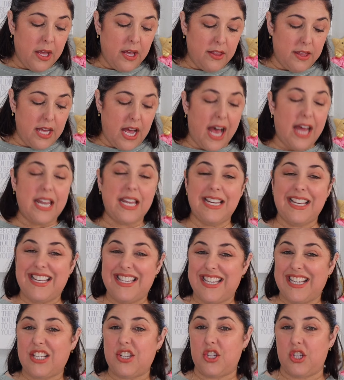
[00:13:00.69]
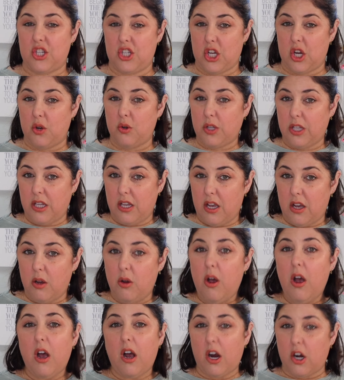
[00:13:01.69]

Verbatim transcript: That and Addiction Tokyo